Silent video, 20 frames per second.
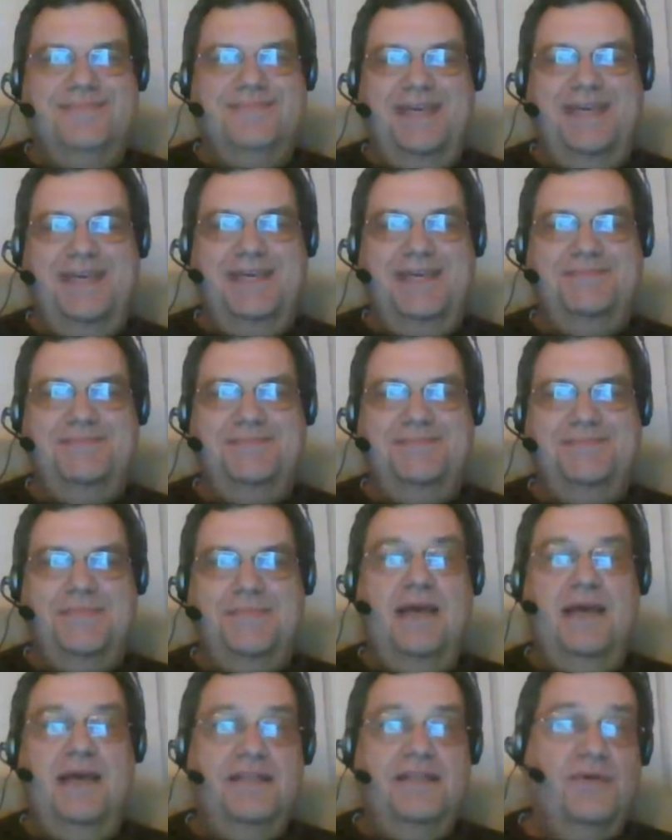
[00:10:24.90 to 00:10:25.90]
Yeah.
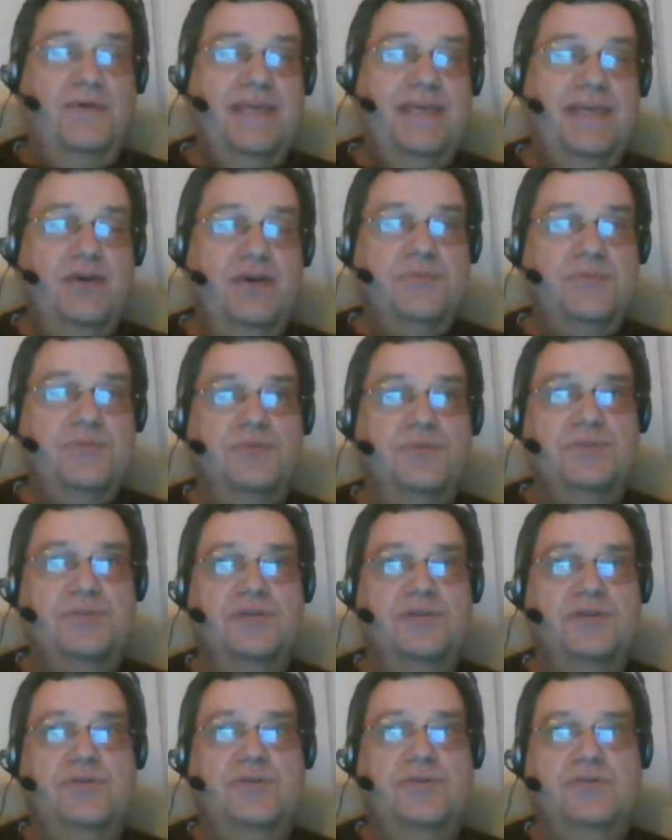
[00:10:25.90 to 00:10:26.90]
No, I think optional is
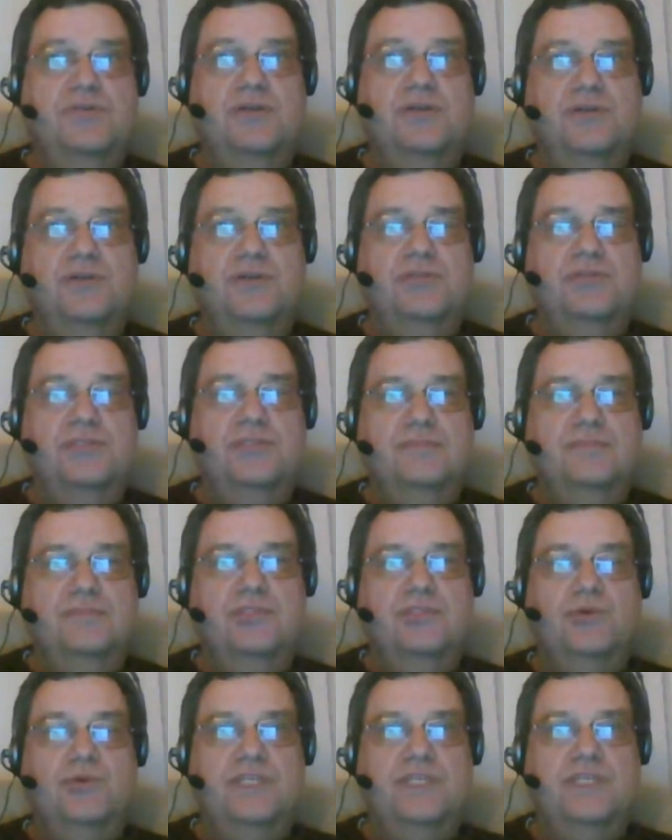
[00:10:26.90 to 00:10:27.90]
a good a good
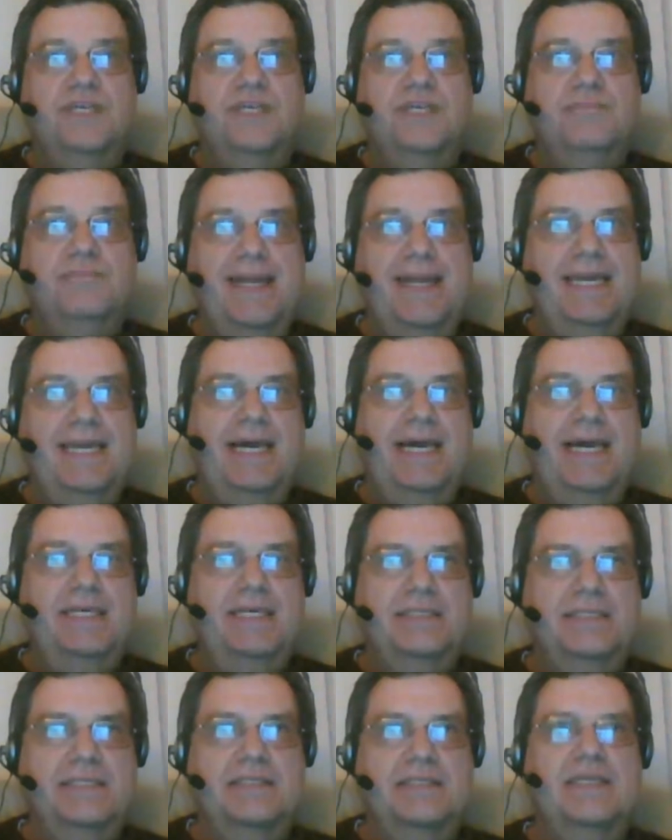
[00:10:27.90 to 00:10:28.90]
choice in many
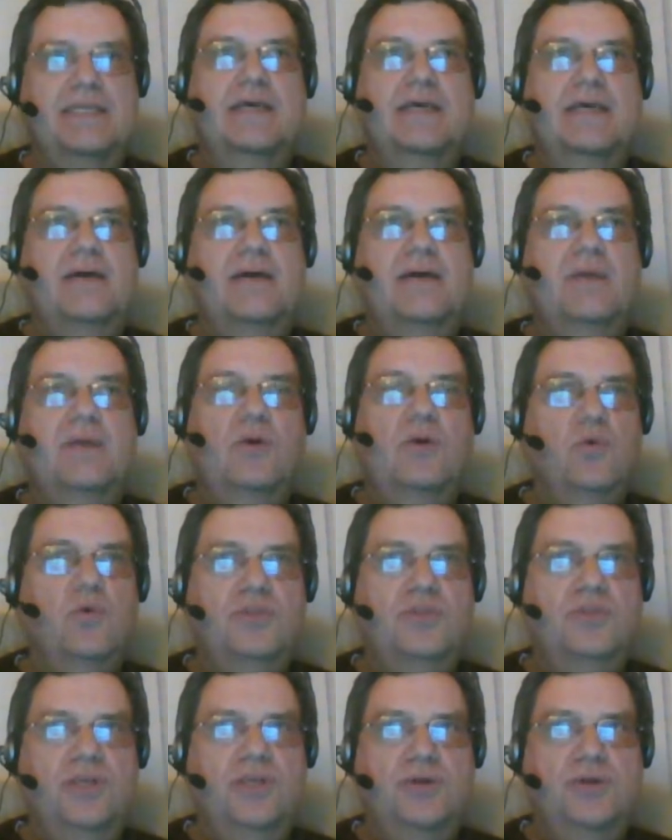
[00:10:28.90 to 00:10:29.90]
cases, but I
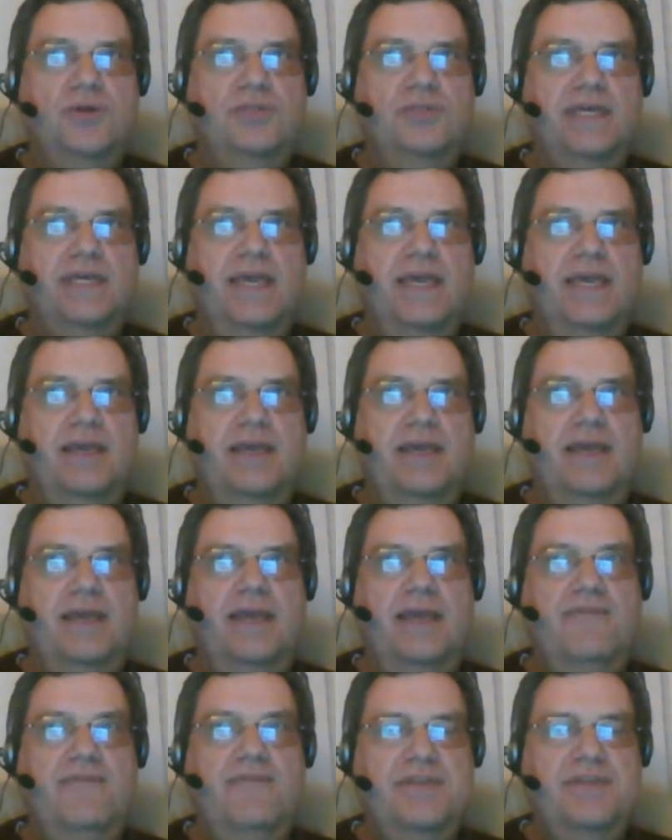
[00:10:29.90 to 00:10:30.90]
wouldn't use it
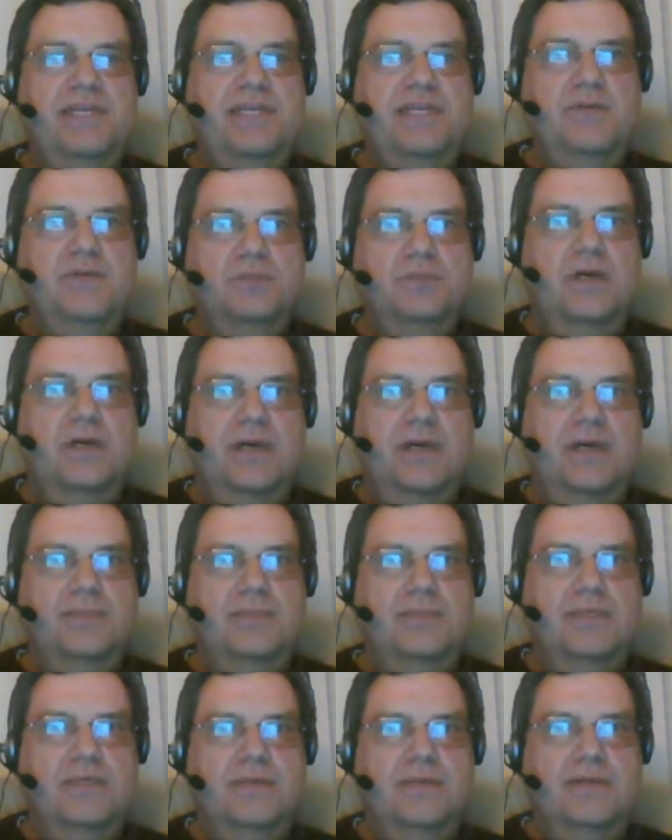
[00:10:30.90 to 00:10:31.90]
every single
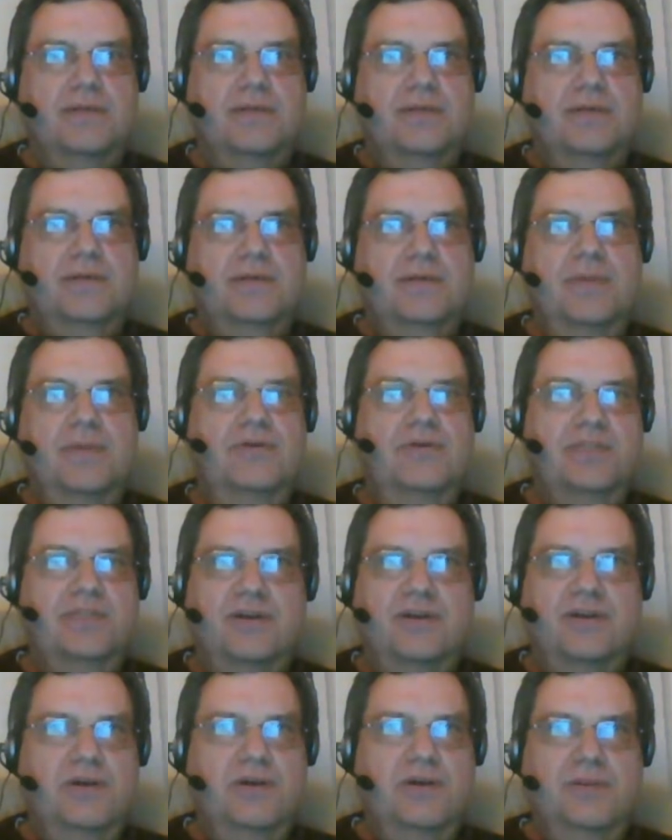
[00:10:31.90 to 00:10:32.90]
time because
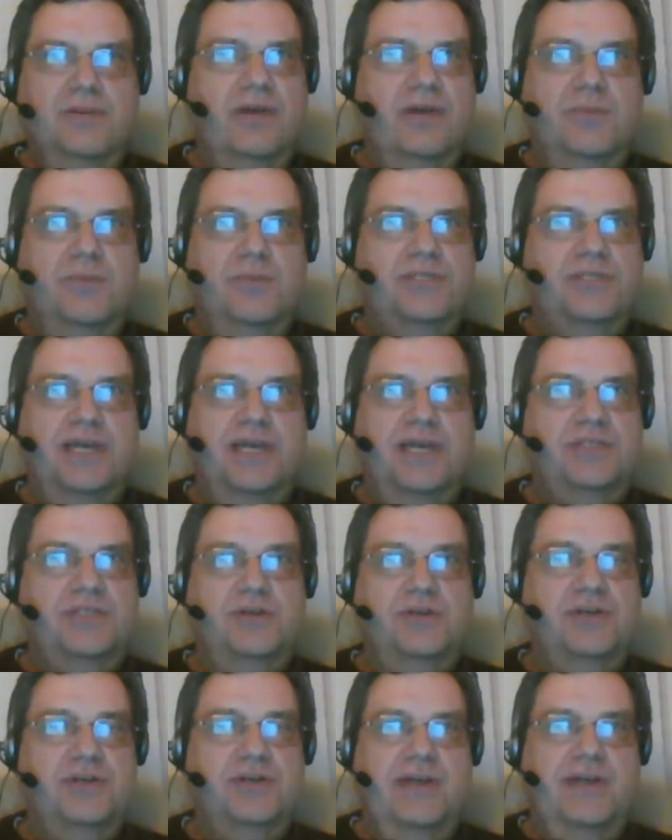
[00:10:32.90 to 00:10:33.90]
there are going to be objects
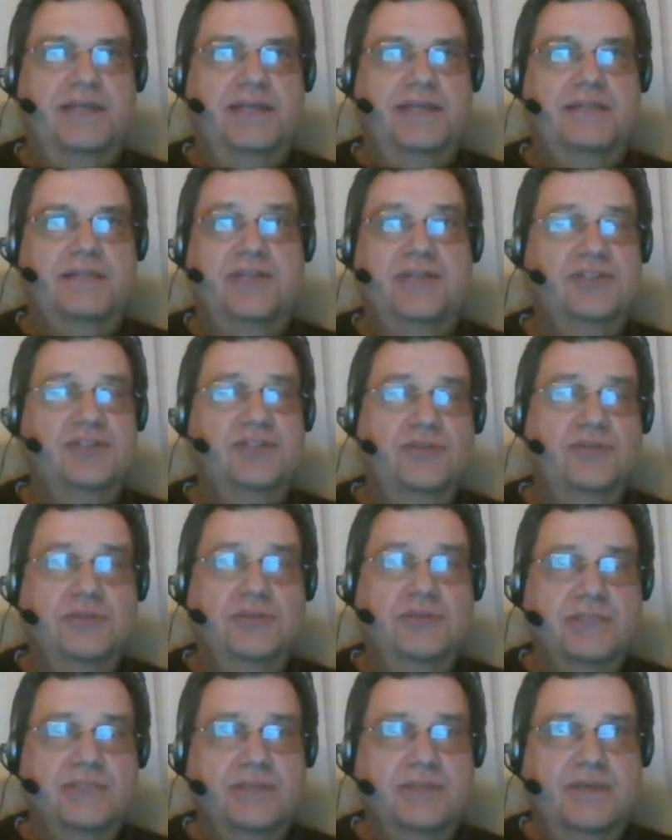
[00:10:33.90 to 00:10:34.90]
you create that
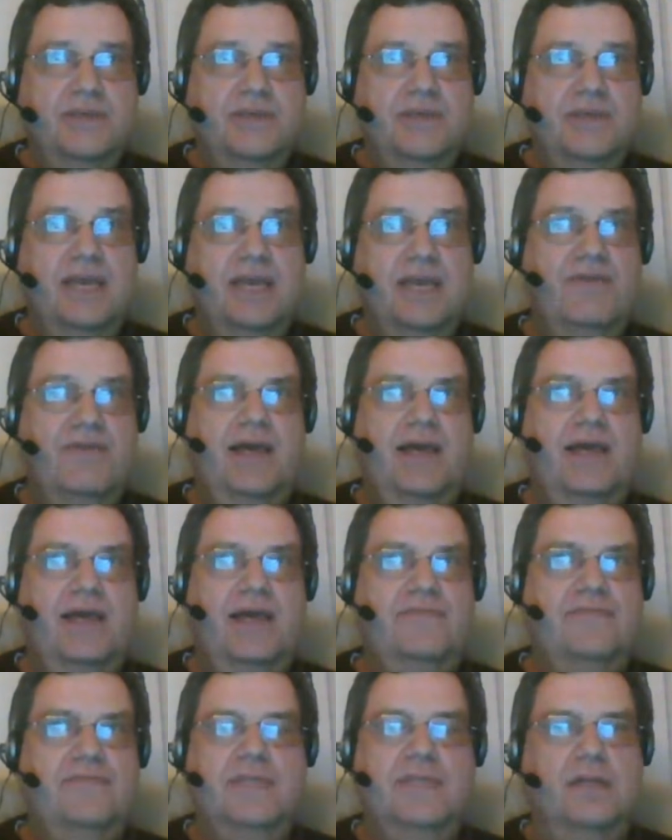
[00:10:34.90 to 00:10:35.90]
shouldn't ever
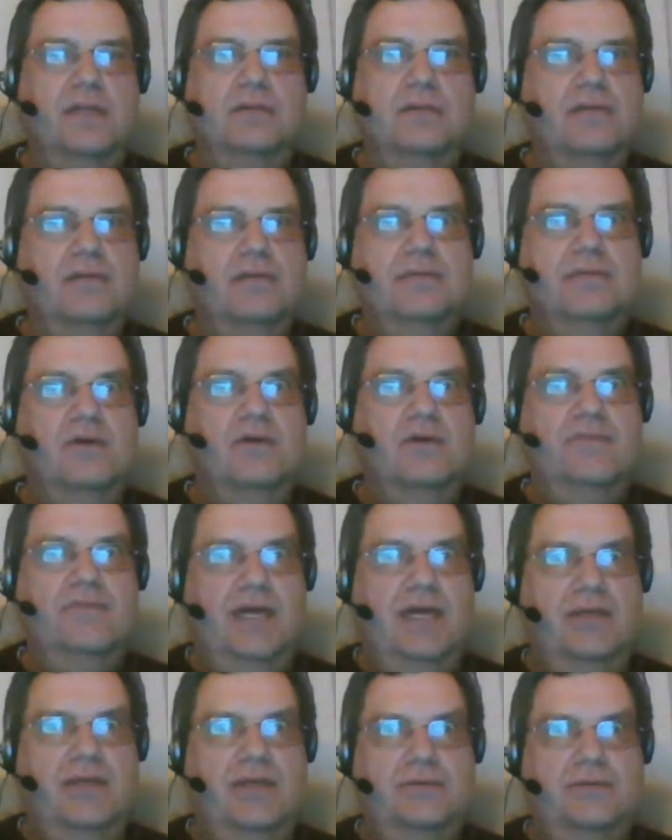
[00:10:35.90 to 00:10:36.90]
have null no, no
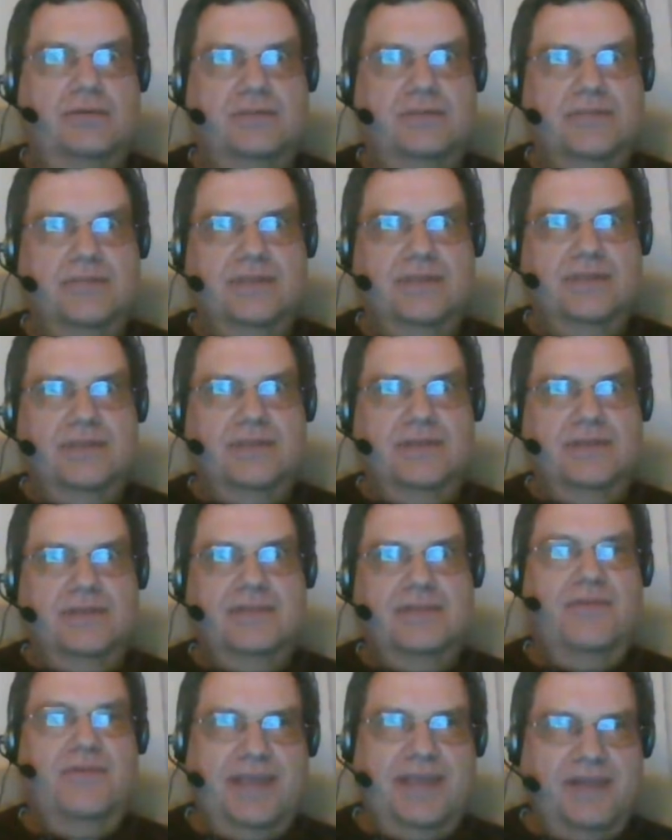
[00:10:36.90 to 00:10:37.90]
values. Yeah, right.
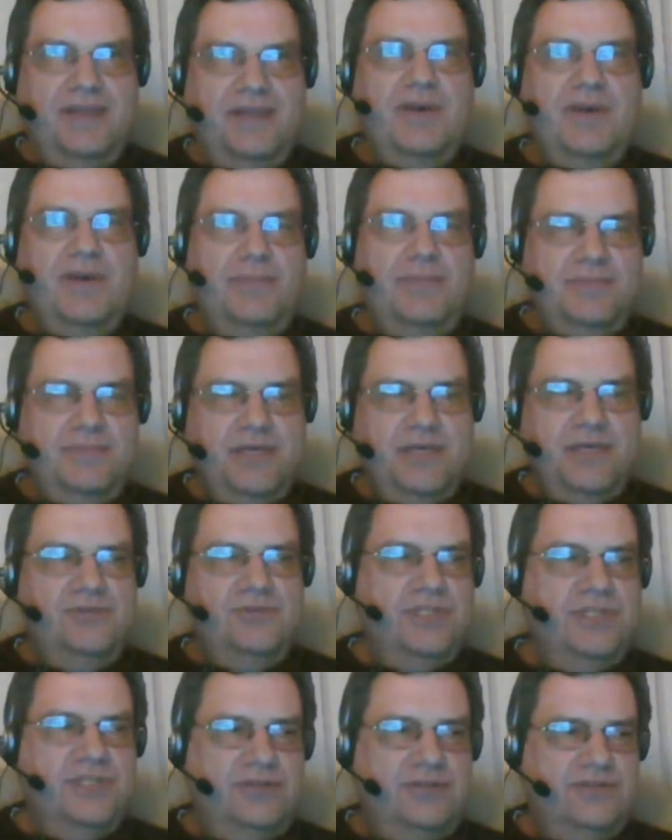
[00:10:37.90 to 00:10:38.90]
So think of it. So
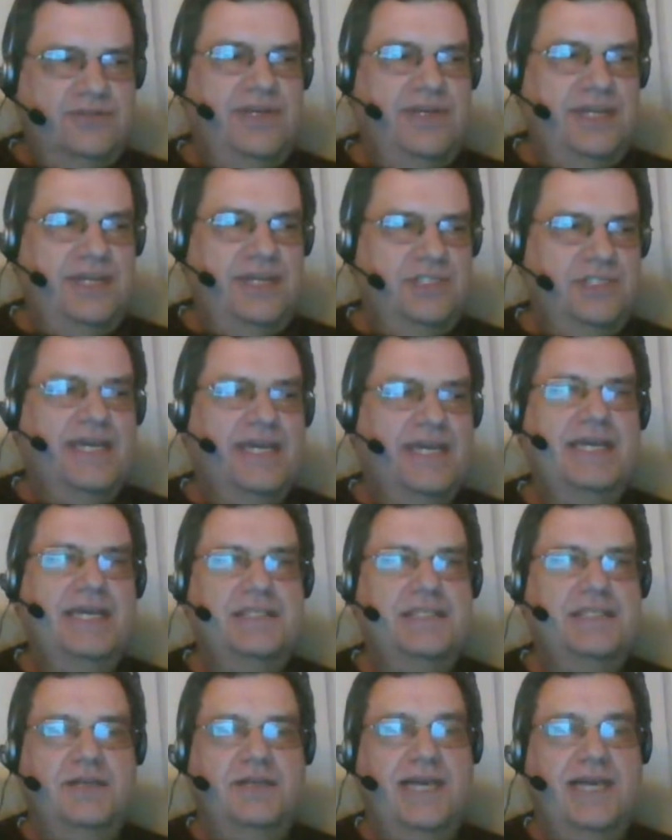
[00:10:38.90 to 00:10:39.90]
treat each
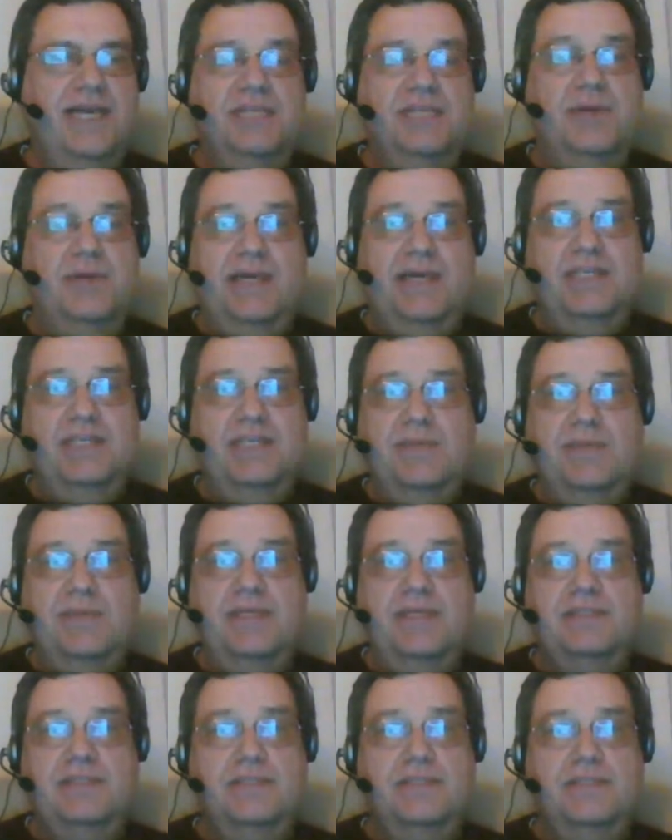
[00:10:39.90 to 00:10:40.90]
case as a case by case
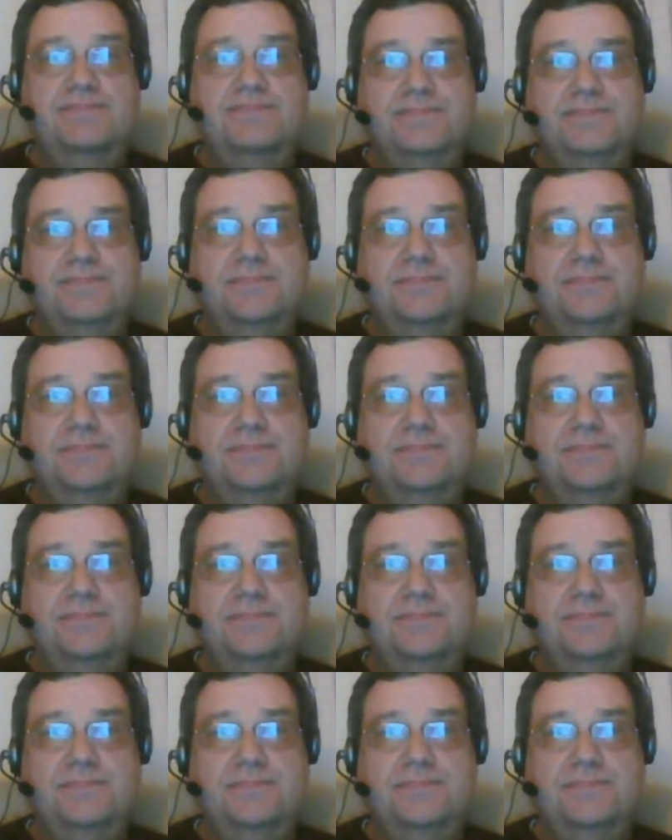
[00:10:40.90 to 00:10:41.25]
basis.